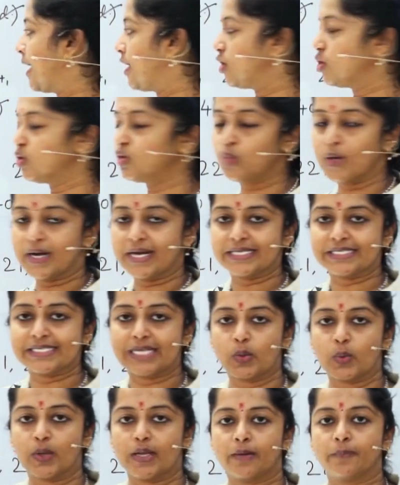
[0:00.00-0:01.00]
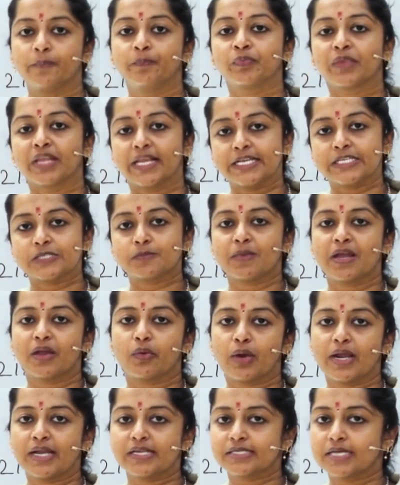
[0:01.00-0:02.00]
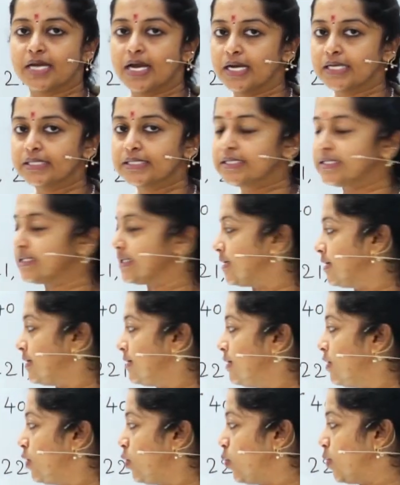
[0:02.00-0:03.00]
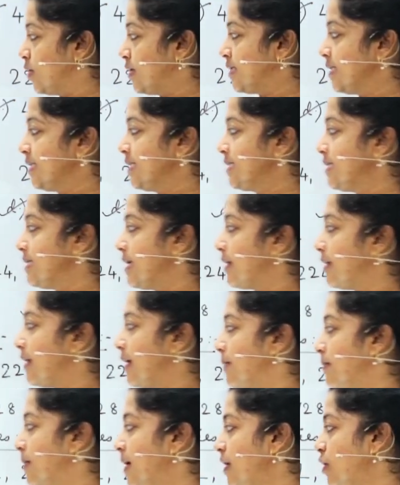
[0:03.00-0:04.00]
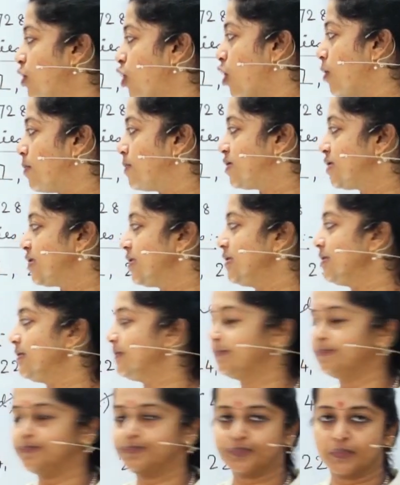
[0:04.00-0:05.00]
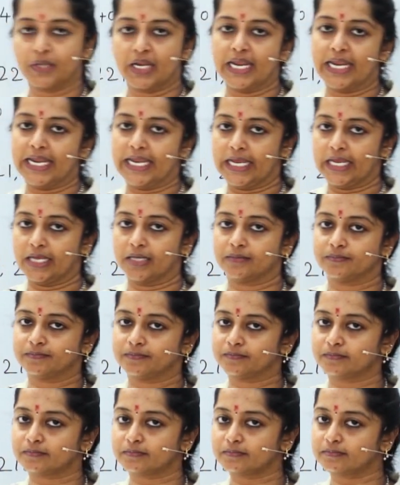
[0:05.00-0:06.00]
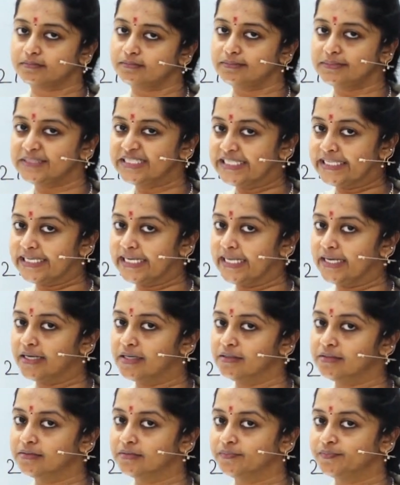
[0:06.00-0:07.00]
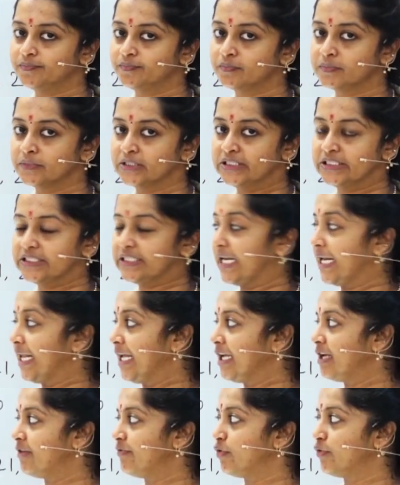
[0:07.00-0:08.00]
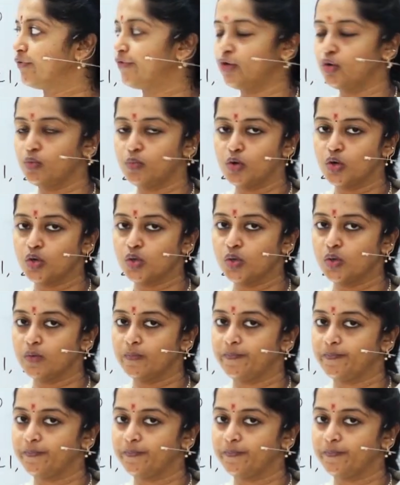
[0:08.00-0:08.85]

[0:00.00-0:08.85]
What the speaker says: and 227 is my right answer, which is nothing but option A. Clear? Shall I give you a few more?